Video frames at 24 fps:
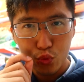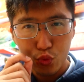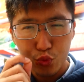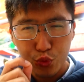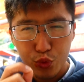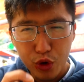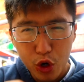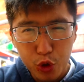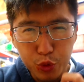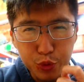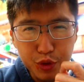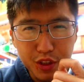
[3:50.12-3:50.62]

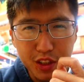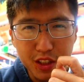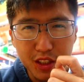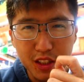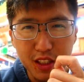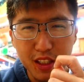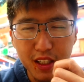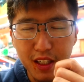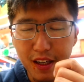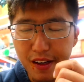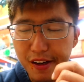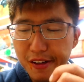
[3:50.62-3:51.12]

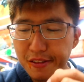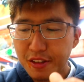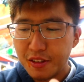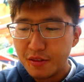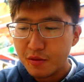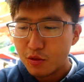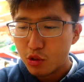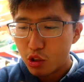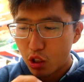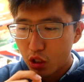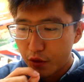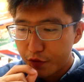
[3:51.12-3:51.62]
roasted,
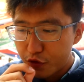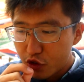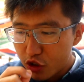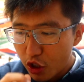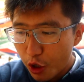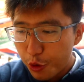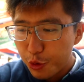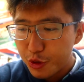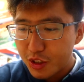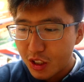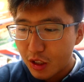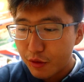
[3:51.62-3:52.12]
sort of
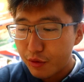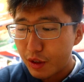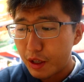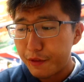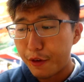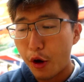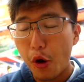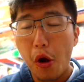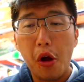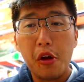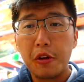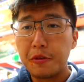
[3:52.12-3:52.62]
toasted
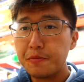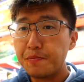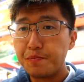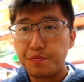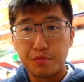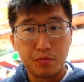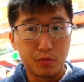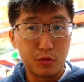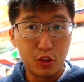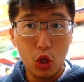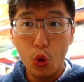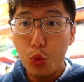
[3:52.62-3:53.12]
flavor.
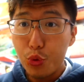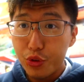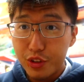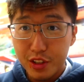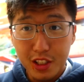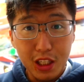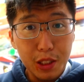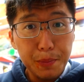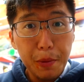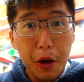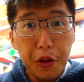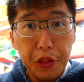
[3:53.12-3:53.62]
Don't
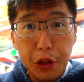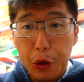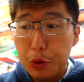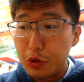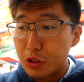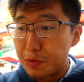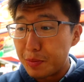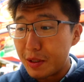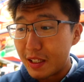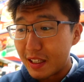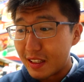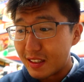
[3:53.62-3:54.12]
sleep on those
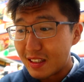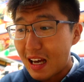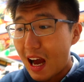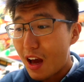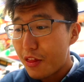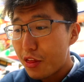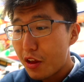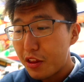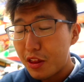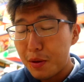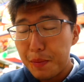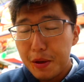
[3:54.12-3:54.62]
beans. I
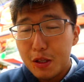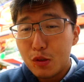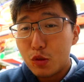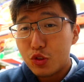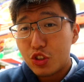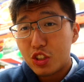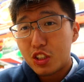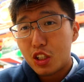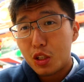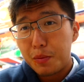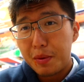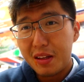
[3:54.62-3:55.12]
thought the beans were
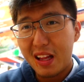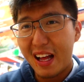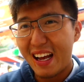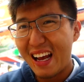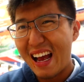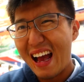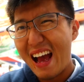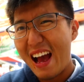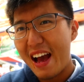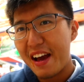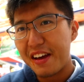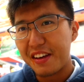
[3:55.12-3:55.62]
just gonna be like,
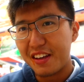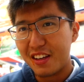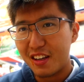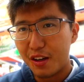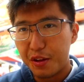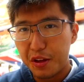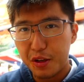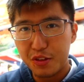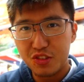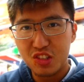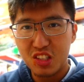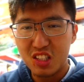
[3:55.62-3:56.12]
you know,
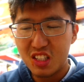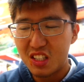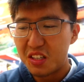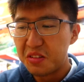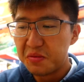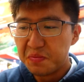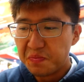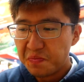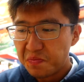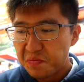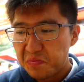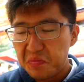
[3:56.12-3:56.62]
they're just
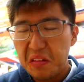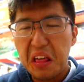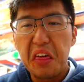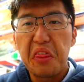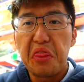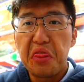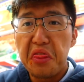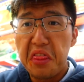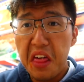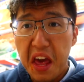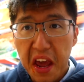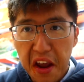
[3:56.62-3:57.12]

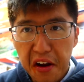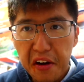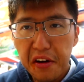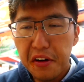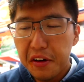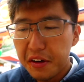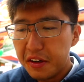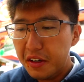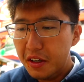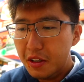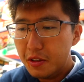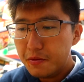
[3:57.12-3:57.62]

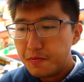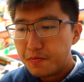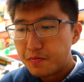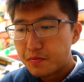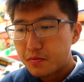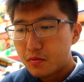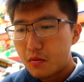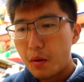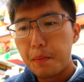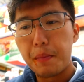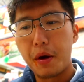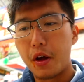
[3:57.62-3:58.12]
there.
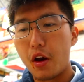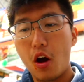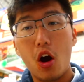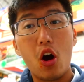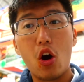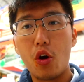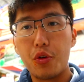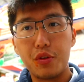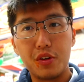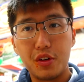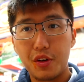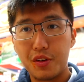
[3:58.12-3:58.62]
But
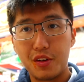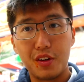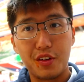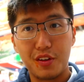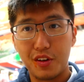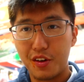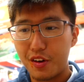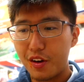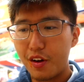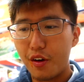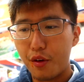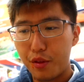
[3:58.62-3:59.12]
oh, no, no,
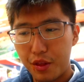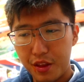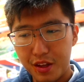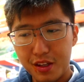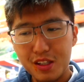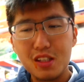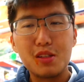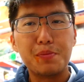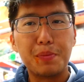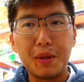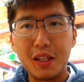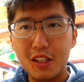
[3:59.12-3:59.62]
no, no.
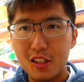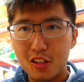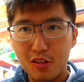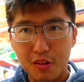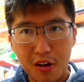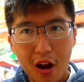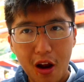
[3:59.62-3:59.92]
These beans are